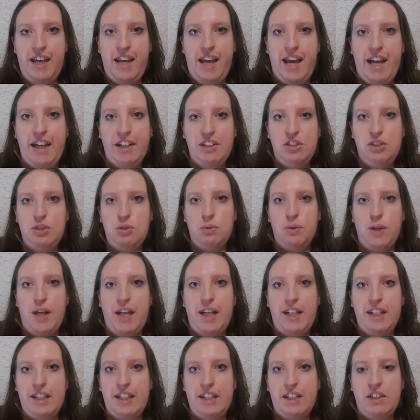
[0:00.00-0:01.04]
and you
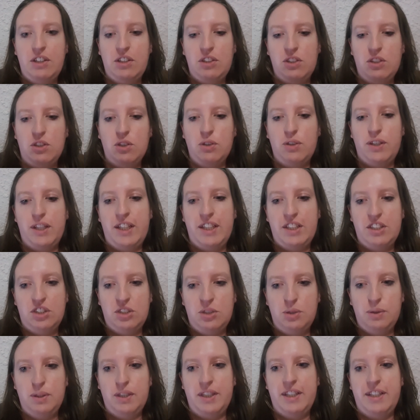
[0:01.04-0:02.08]
really go
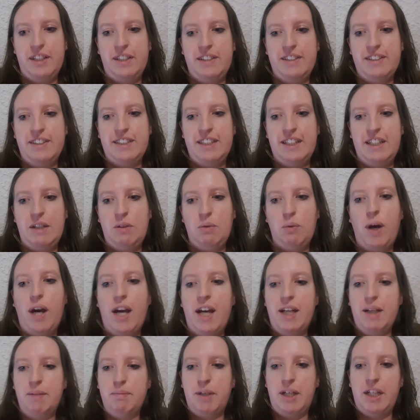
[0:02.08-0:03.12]
into it and see,
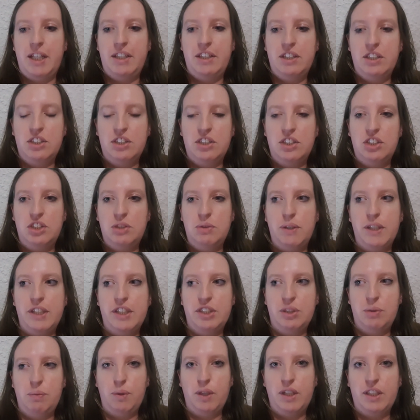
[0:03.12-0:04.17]
why am I in this
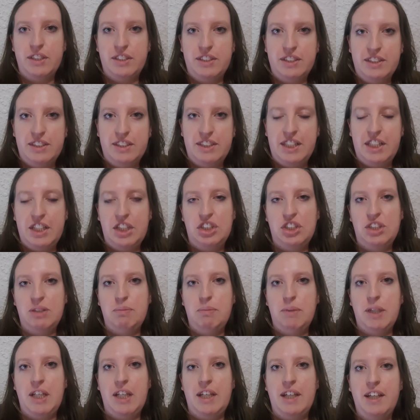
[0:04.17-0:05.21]
situation? What is this teaching
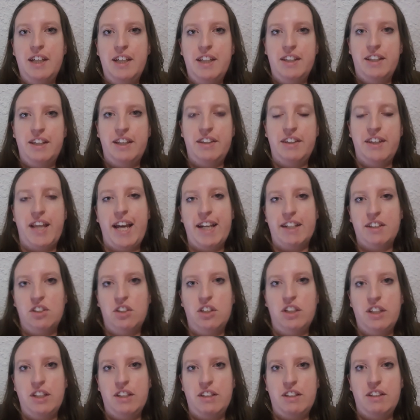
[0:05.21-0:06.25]
me? Then that
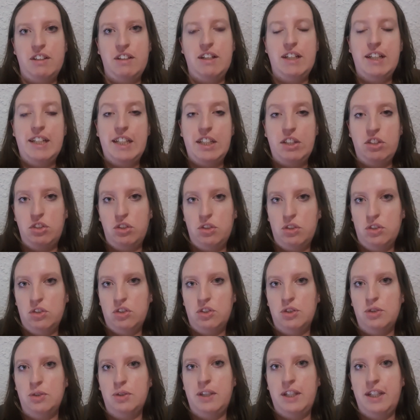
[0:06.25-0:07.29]
can lead you
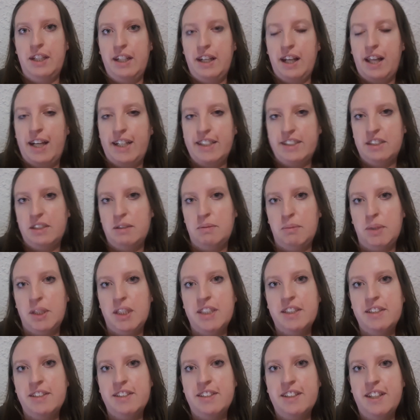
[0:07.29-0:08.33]
to
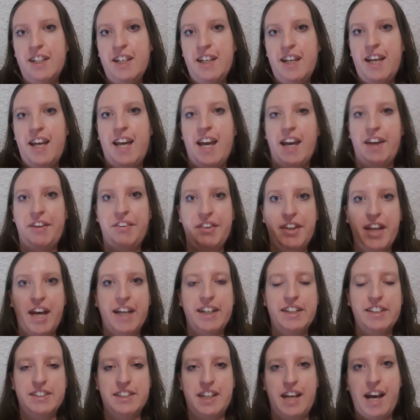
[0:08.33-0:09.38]
enlightenment. And that
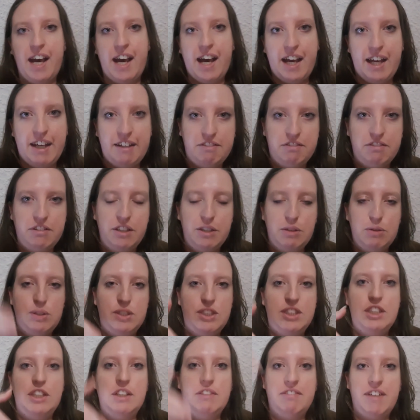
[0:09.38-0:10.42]
is a high
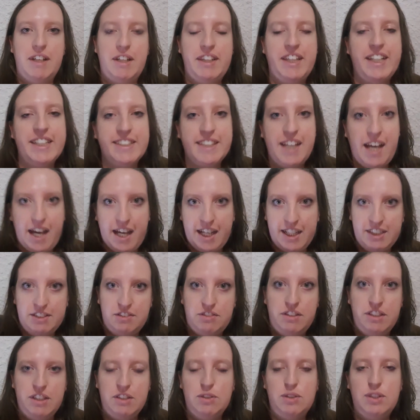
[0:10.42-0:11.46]
frequency of, that's the highest
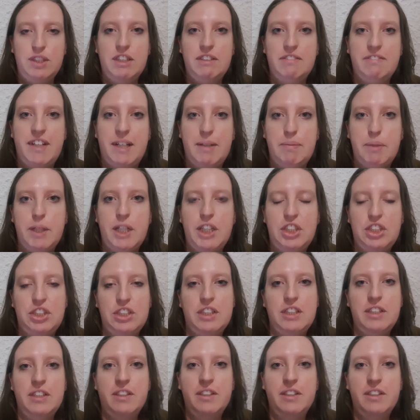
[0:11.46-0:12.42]
frequency of vibration.